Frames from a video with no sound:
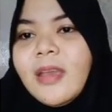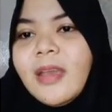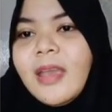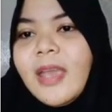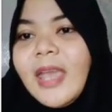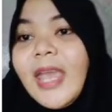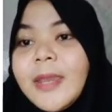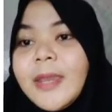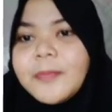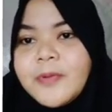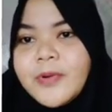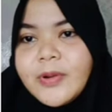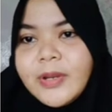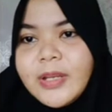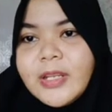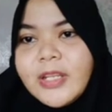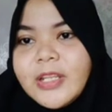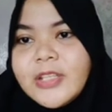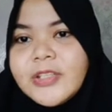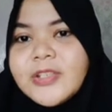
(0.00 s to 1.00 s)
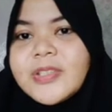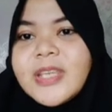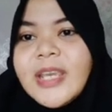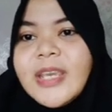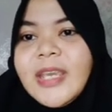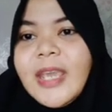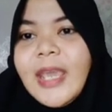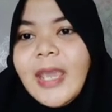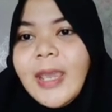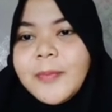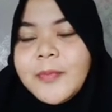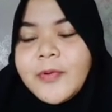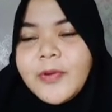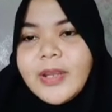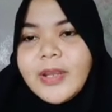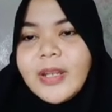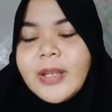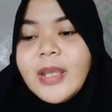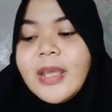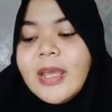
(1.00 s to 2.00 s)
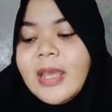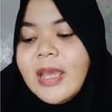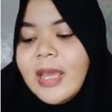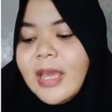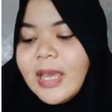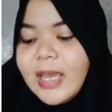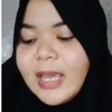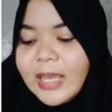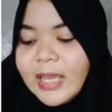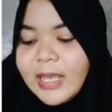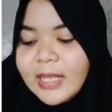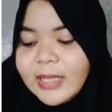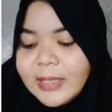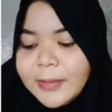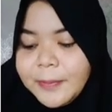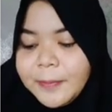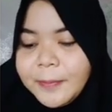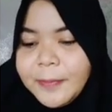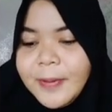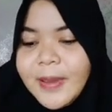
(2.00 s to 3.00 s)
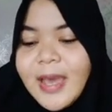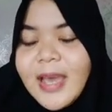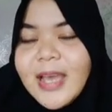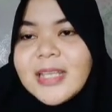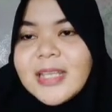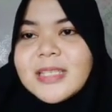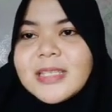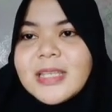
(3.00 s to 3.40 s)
apron. To say apron, in the past,